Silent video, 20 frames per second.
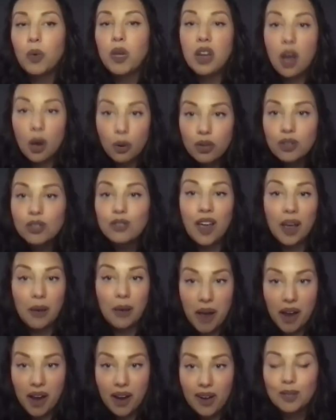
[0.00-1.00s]
we know there's
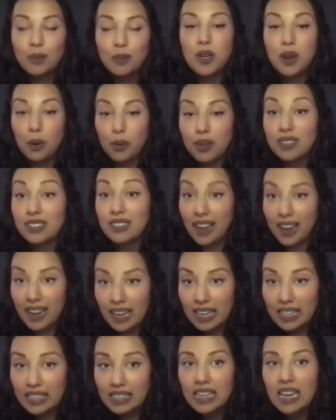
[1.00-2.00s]
vampires. We know there's
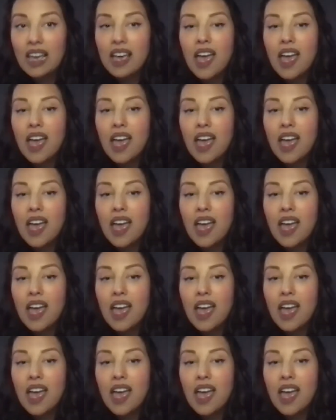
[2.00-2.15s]
lycans.